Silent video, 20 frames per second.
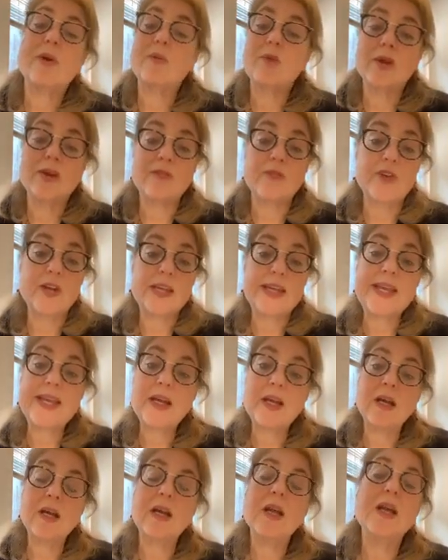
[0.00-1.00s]
or I'm on it for a
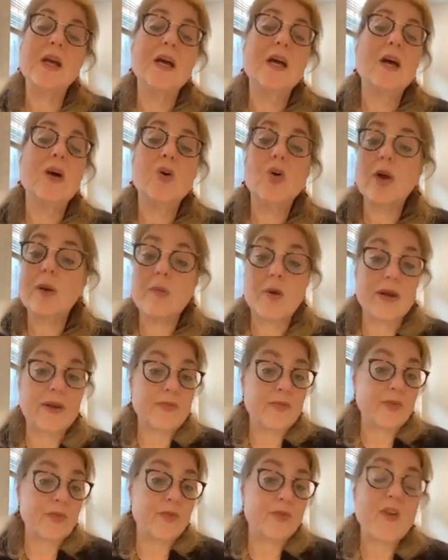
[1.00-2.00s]
year, or I'm on
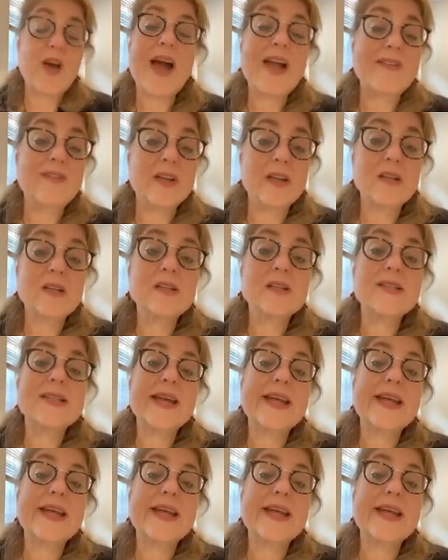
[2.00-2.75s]
it for 5 years,